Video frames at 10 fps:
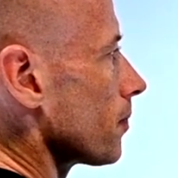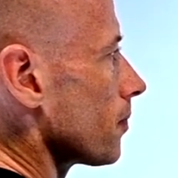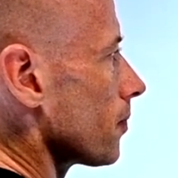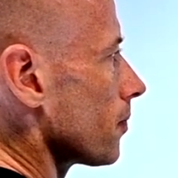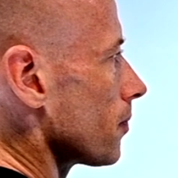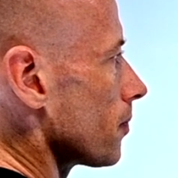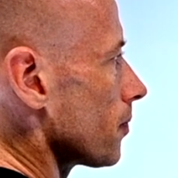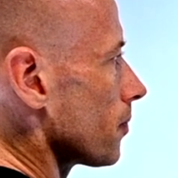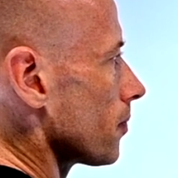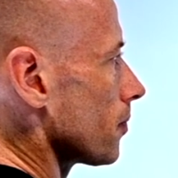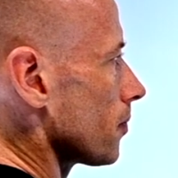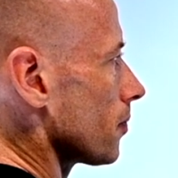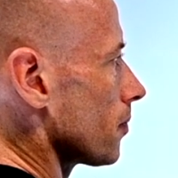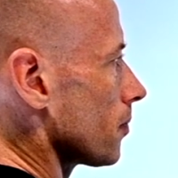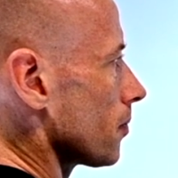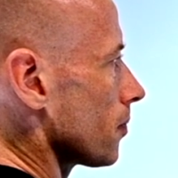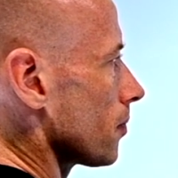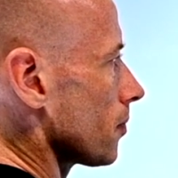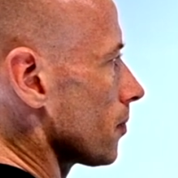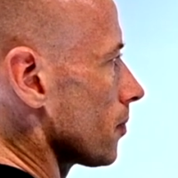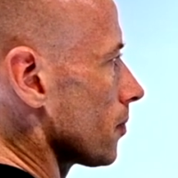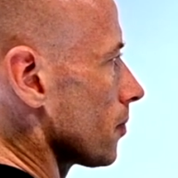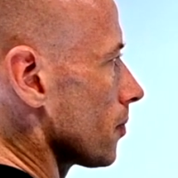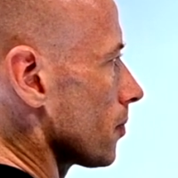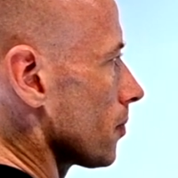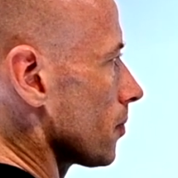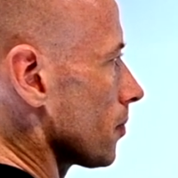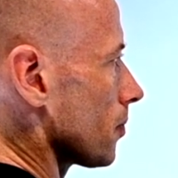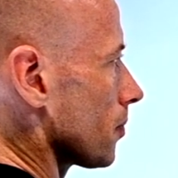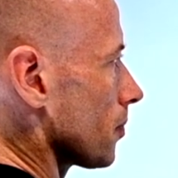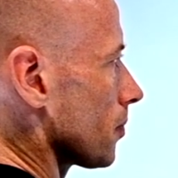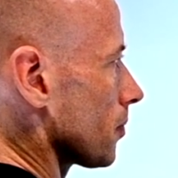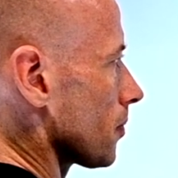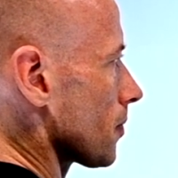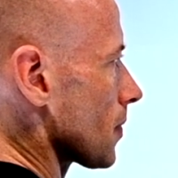(silence)